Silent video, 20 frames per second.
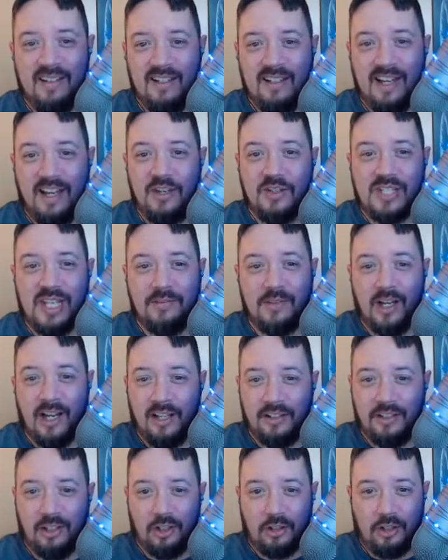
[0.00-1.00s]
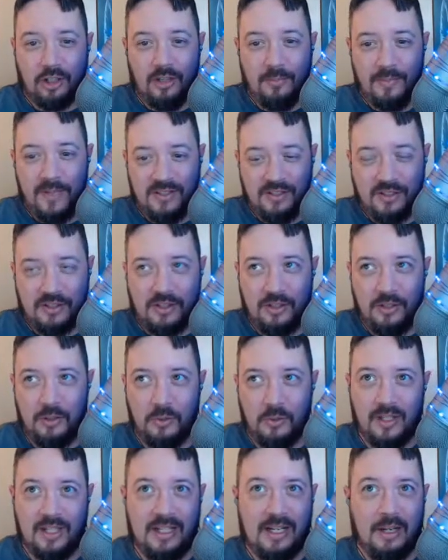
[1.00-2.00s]
I used to have a hot dog cart business
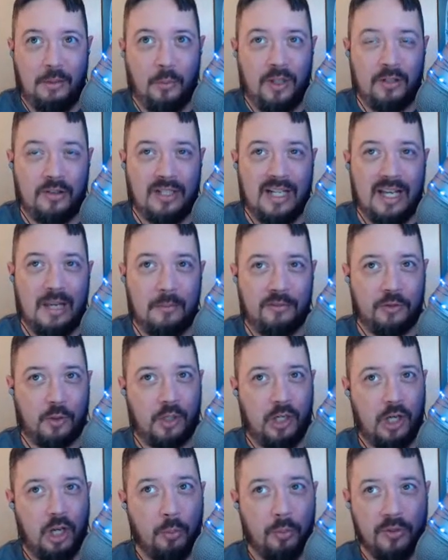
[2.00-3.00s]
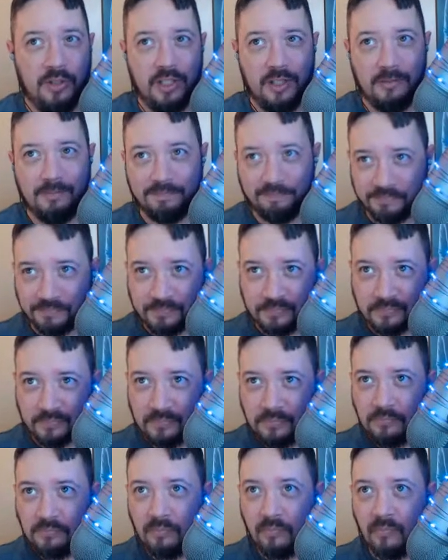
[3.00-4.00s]
too, and I went around before I opened it.
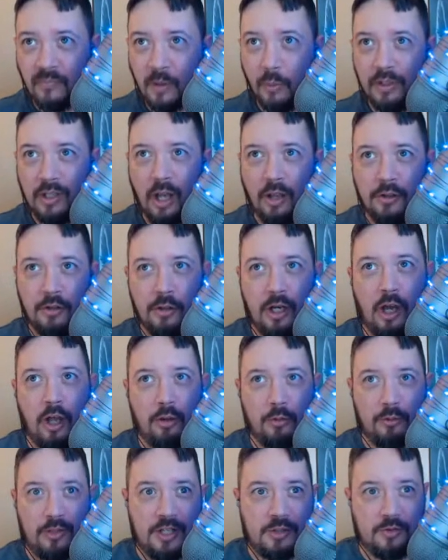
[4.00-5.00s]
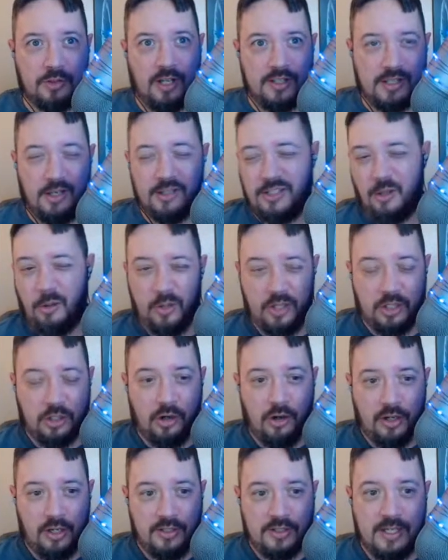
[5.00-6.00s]
I went on to all the restaurants. I was the only
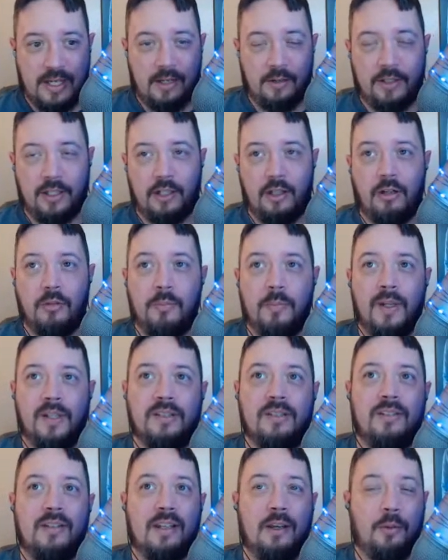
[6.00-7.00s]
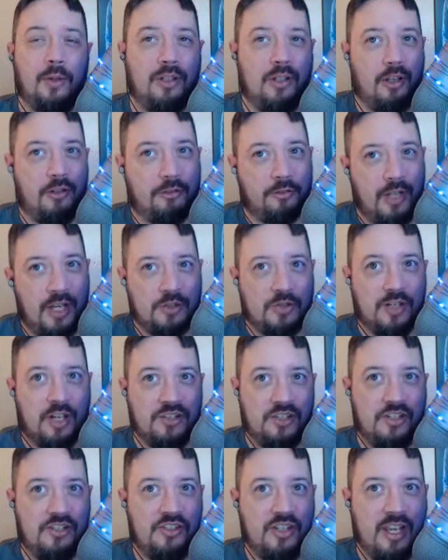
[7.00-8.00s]
cart in town here, but I went to all the
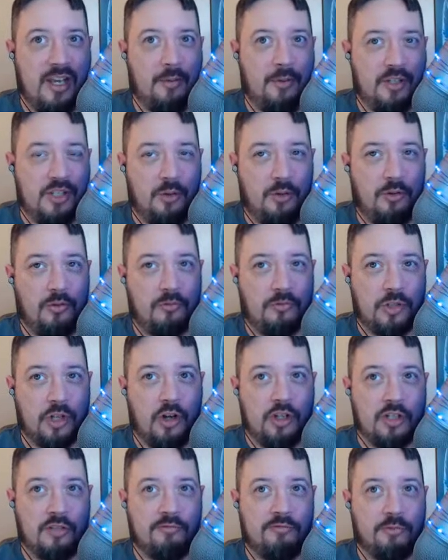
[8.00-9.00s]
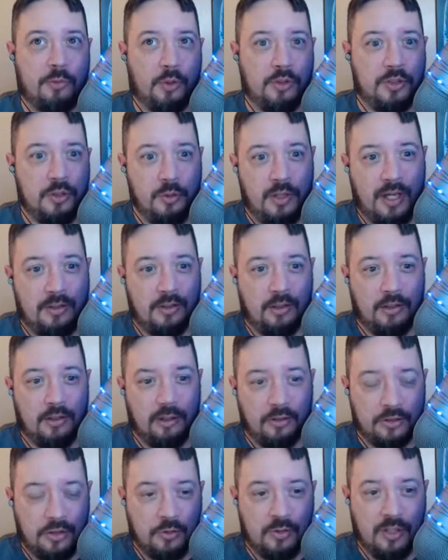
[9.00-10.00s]
restaurants and saw how much they were charging for 2 hot
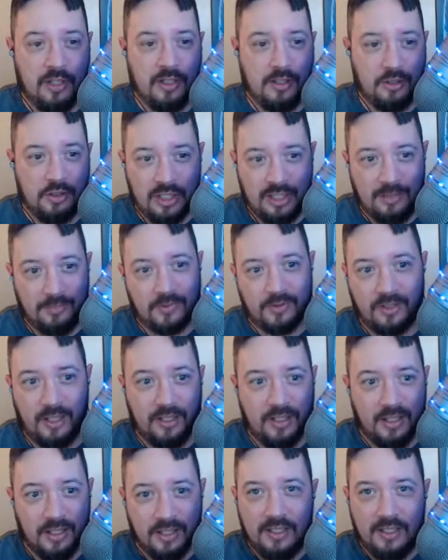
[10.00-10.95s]
dogs, a drink, and chips, right?